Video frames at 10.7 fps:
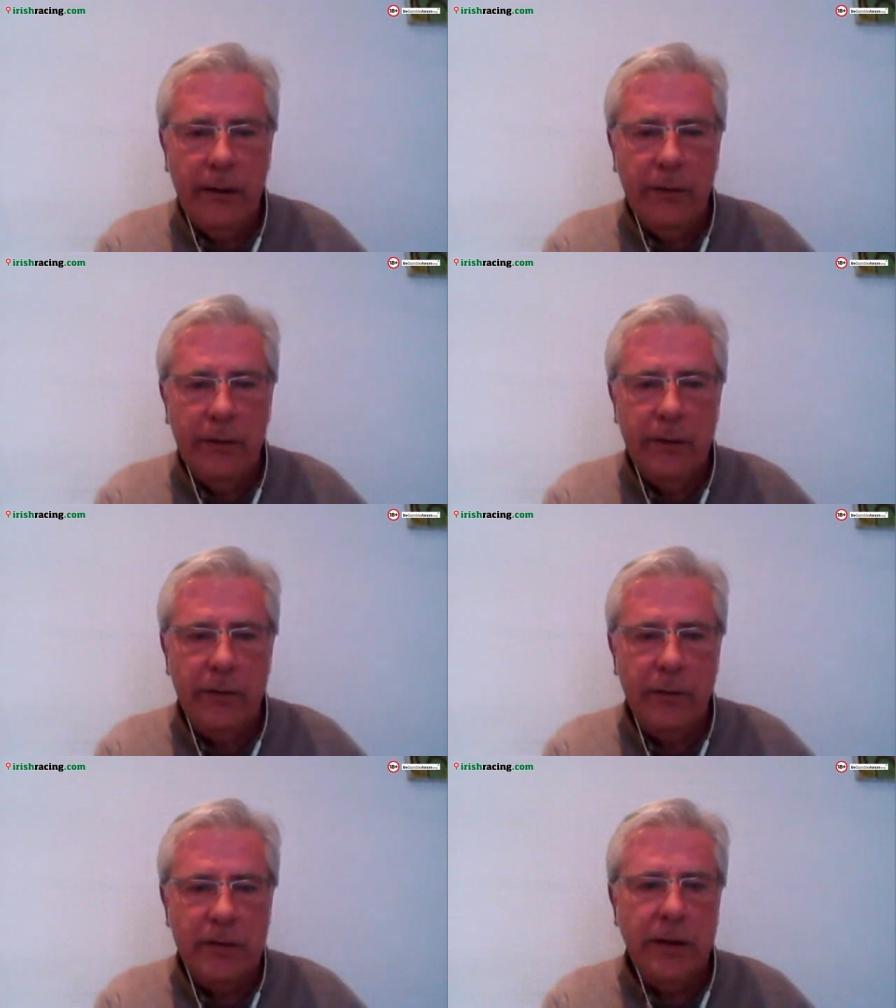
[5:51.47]
So
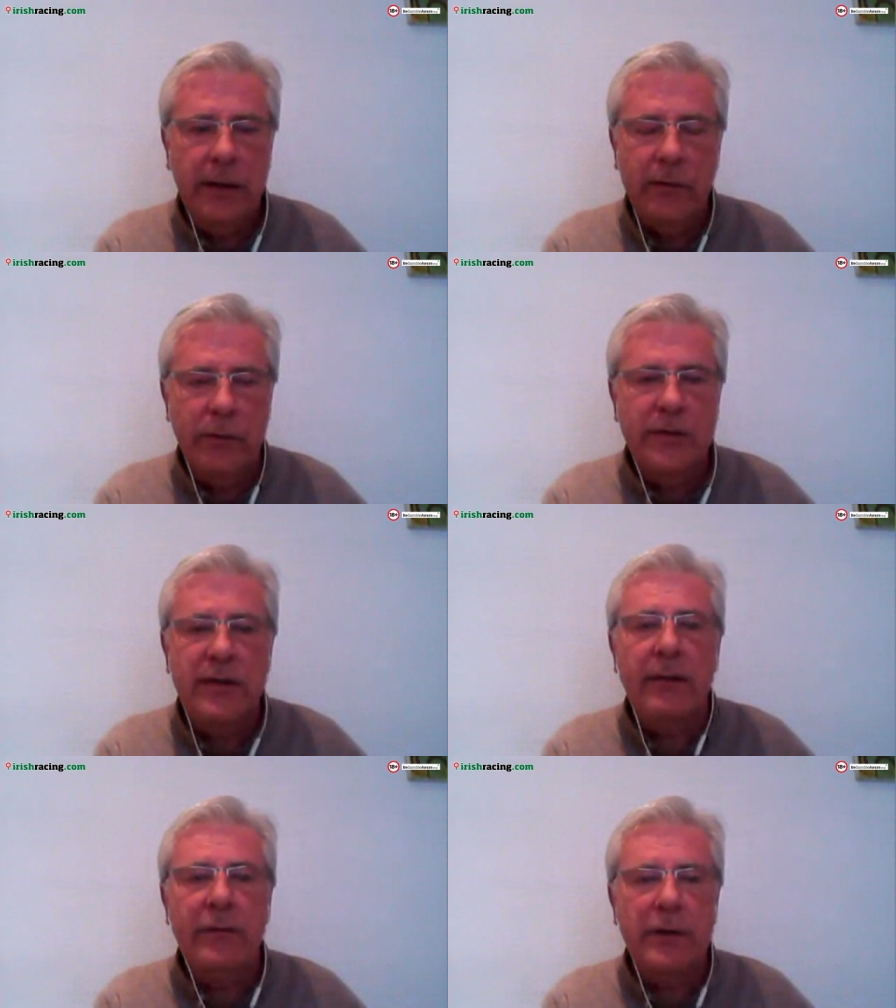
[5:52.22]
this horse, I think, has run
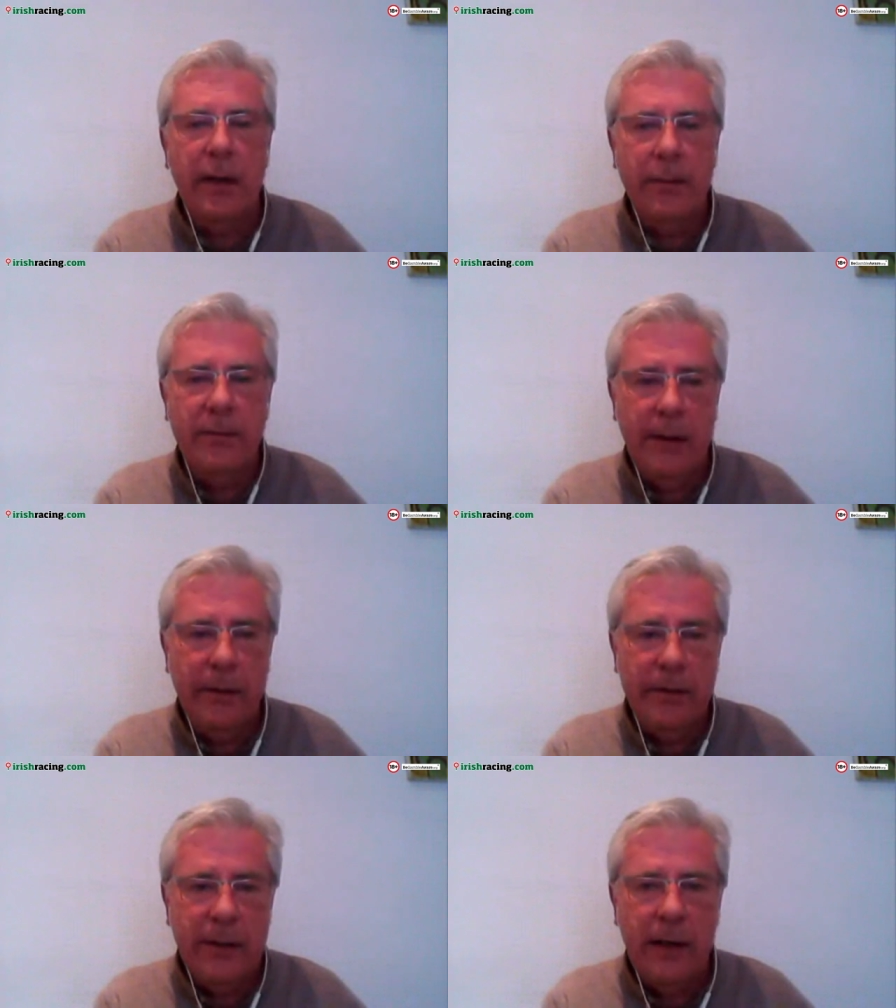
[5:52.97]
seven times now
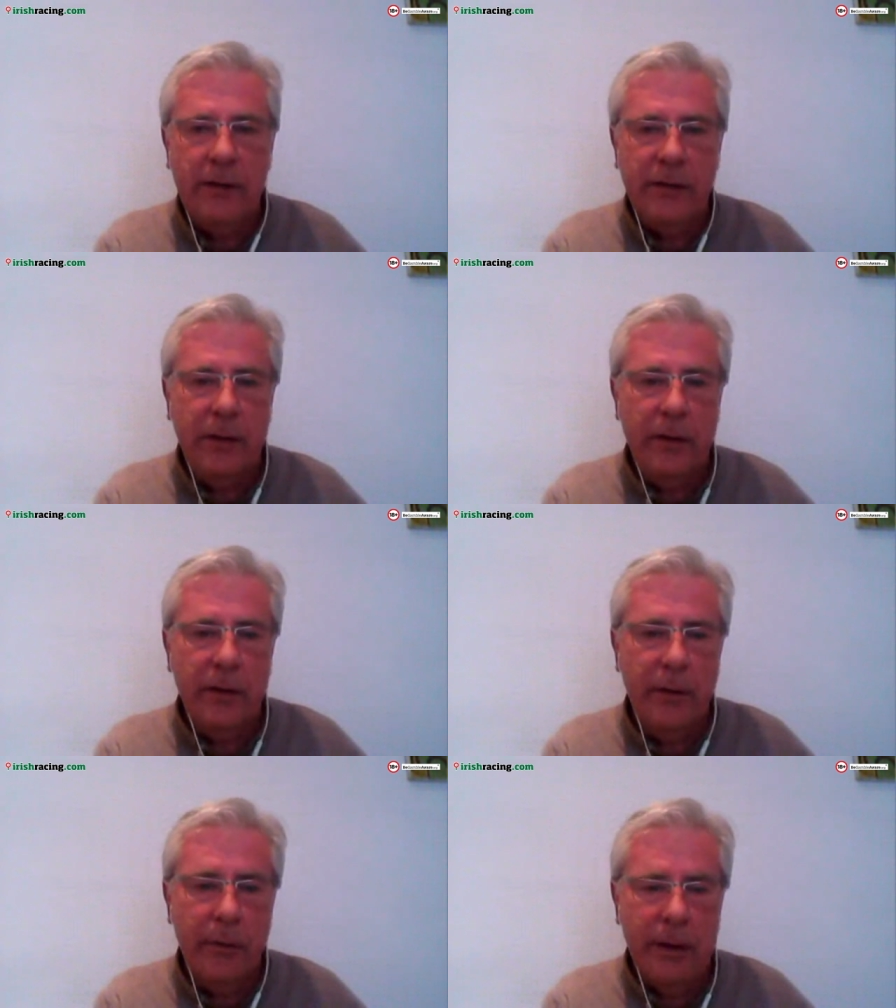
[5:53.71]
and still hasn't got a
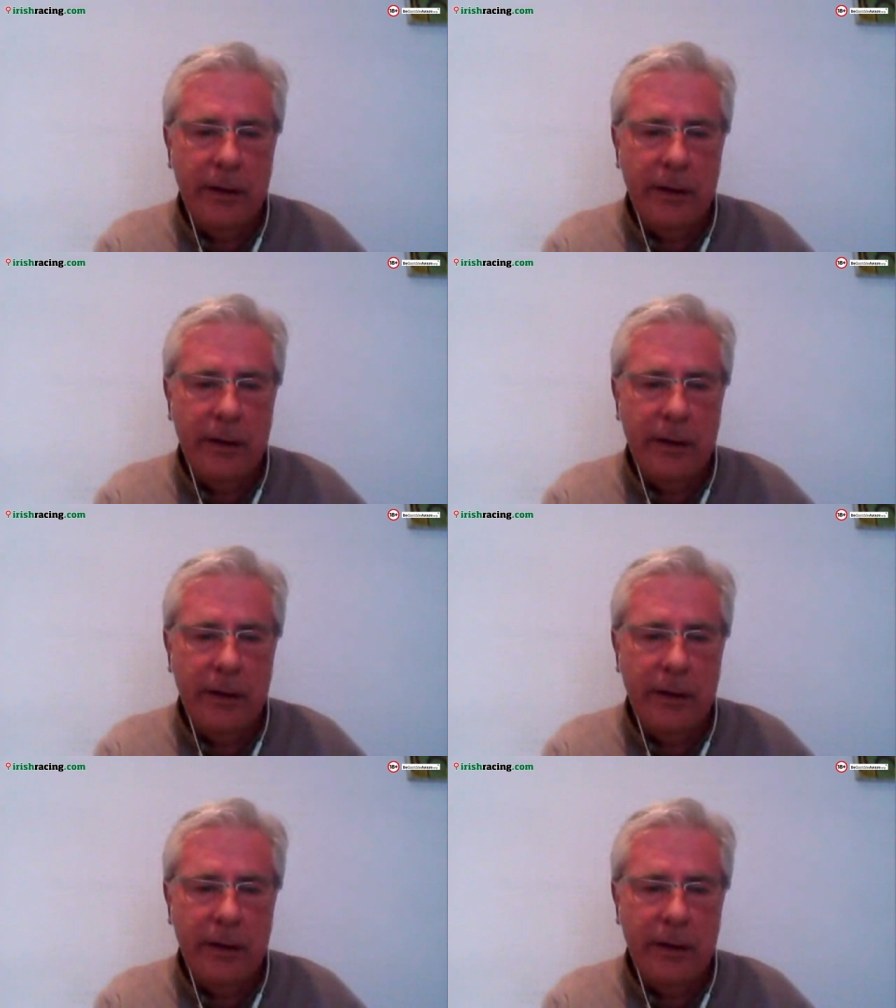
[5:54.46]
rating.